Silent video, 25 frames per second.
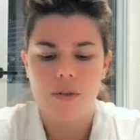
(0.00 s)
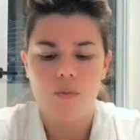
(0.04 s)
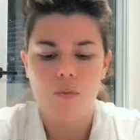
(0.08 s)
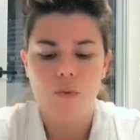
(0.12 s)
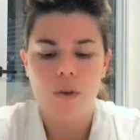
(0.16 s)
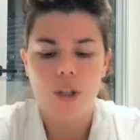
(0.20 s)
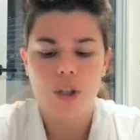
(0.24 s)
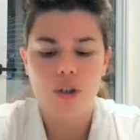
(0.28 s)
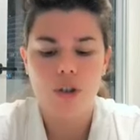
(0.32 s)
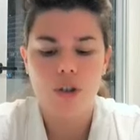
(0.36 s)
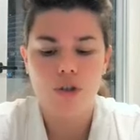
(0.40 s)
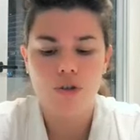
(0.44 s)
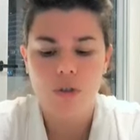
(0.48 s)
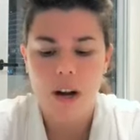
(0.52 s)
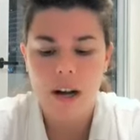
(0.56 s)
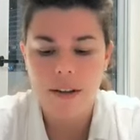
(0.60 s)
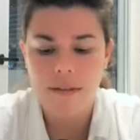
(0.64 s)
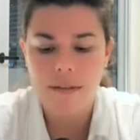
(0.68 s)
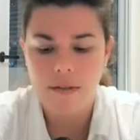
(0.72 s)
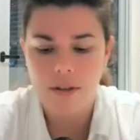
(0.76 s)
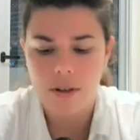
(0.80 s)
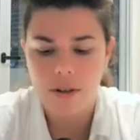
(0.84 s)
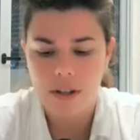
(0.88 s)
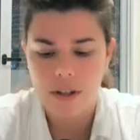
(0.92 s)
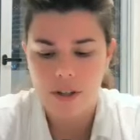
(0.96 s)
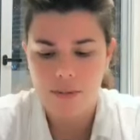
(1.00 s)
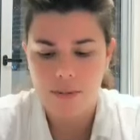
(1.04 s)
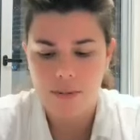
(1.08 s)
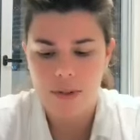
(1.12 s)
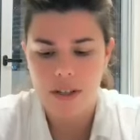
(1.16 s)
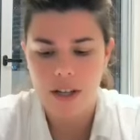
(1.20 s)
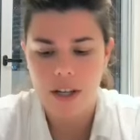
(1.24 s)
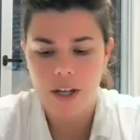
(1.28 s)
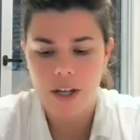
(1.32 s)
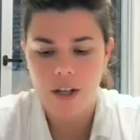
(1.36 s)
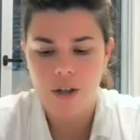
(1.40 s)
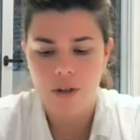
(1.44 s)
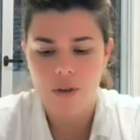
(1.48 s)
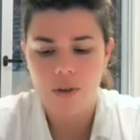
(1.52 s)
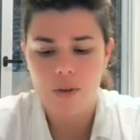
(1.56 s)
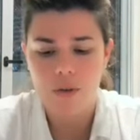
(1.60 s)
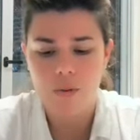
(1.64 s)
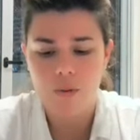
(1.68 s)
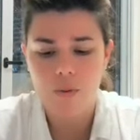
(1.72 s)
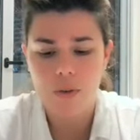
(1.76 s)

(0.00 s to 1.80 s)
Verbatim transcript: What drives your expectations?